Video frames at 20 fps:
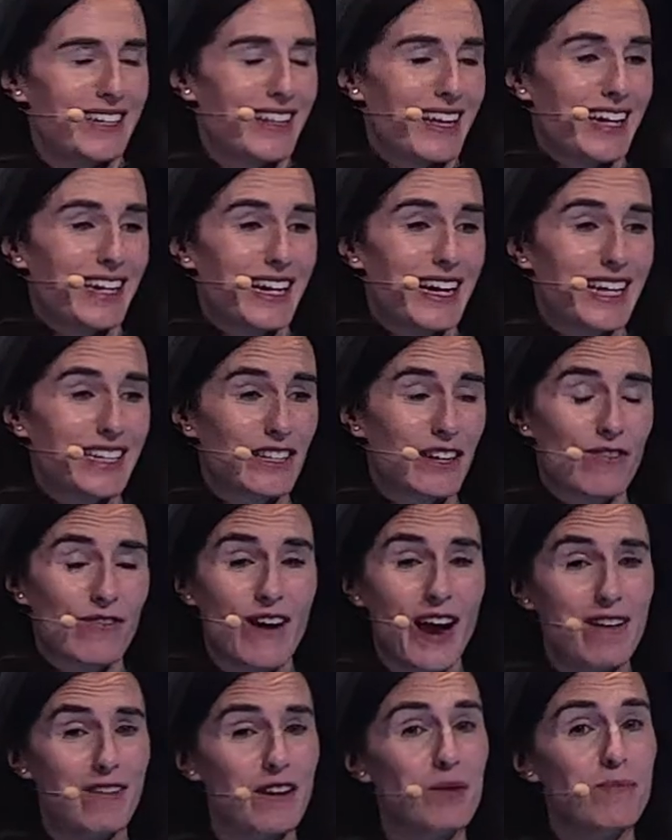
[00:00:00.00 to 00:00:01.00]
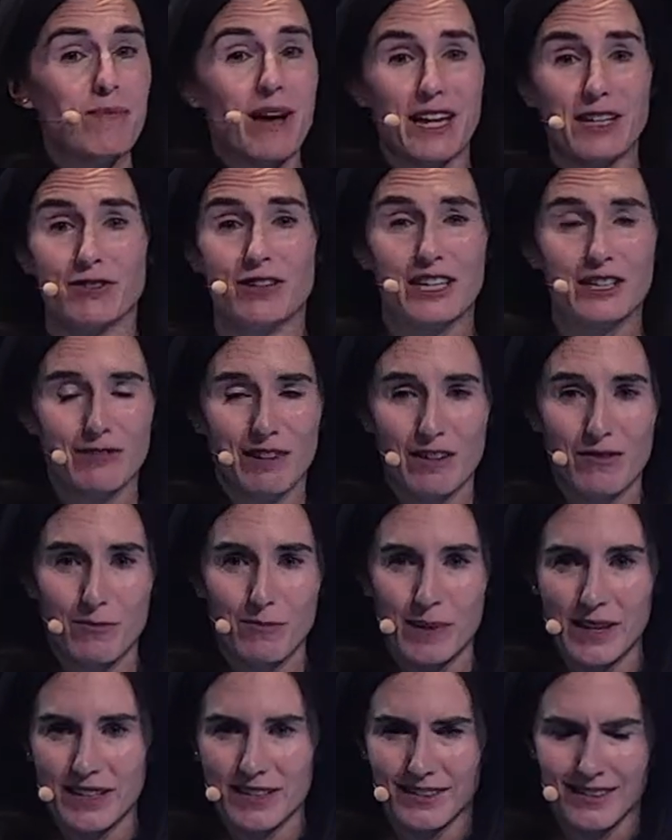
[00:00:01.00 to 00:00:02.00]
that it's a very metric driven
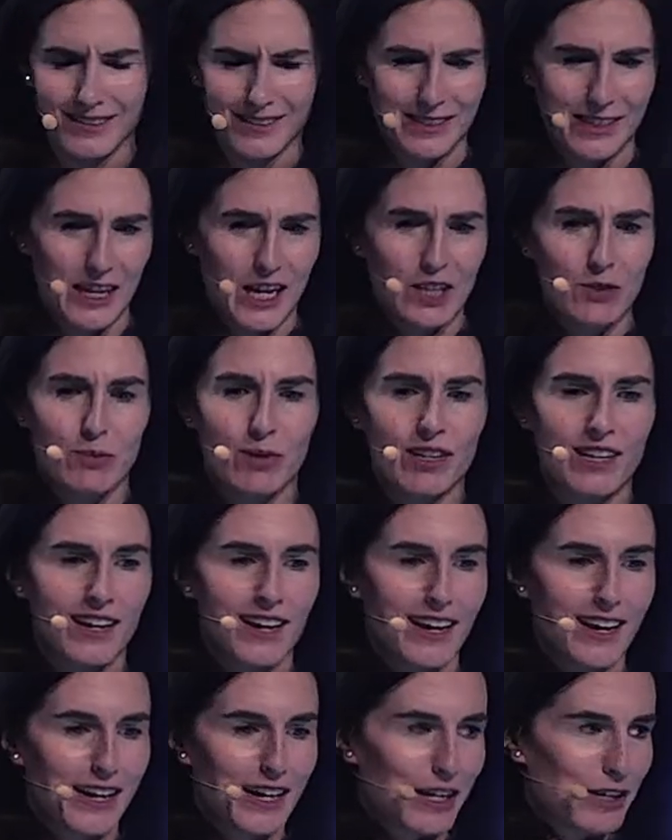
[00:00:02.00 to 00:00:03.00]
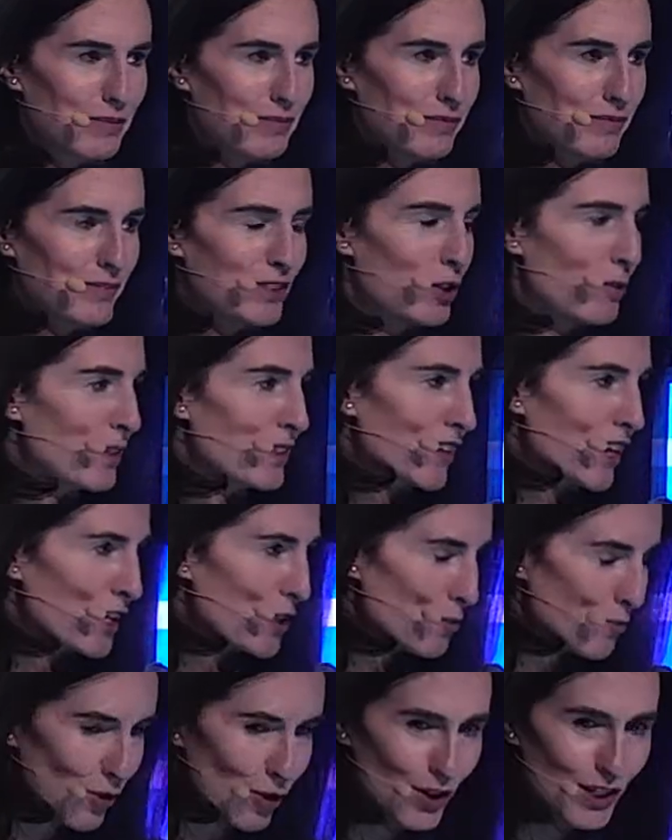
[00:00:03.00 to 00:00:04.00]
business. It's pretty clear someone's
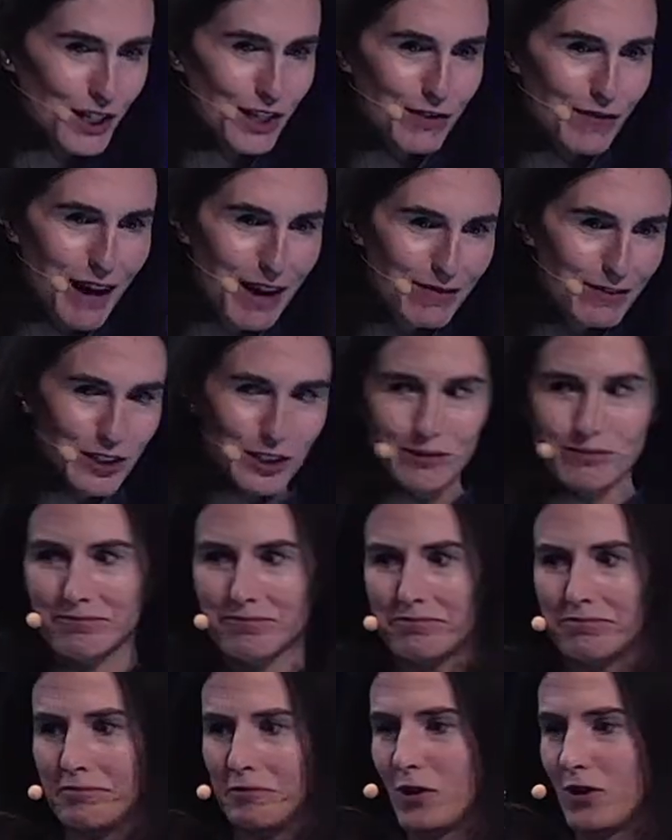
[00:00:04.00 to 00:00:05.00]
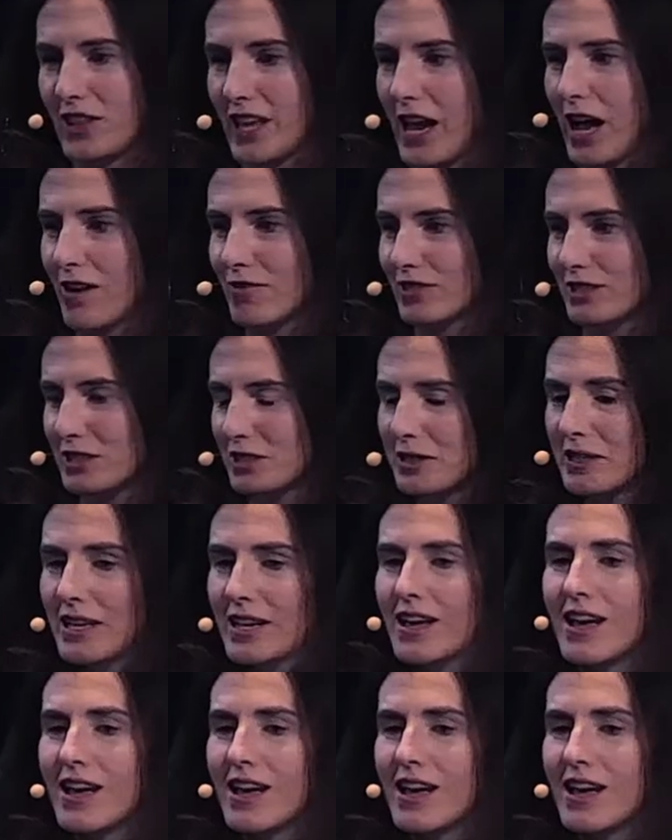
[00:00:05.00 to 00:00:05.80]
either brought in the revenue or they haven't.